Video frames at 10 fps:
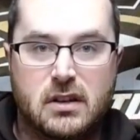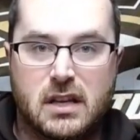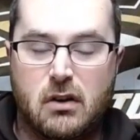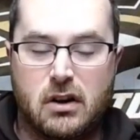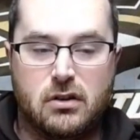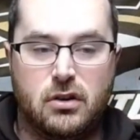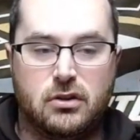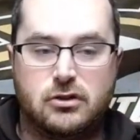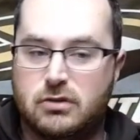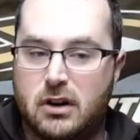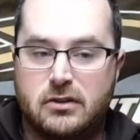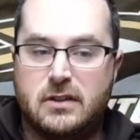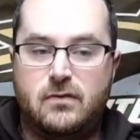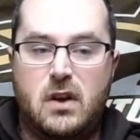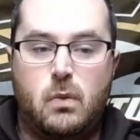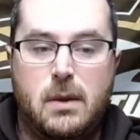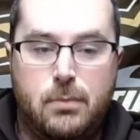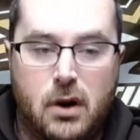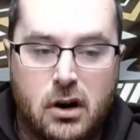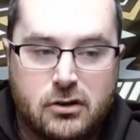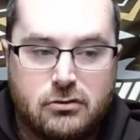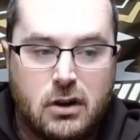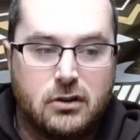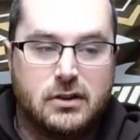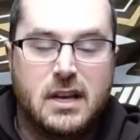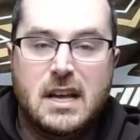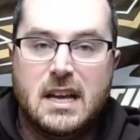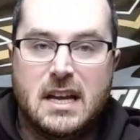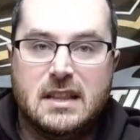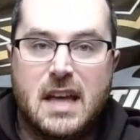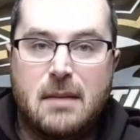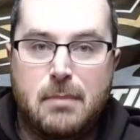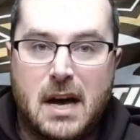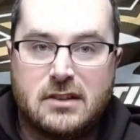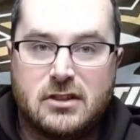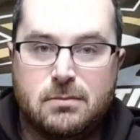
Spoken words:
Garrett Cole struggled at Fenway Park, struggled in that matchup.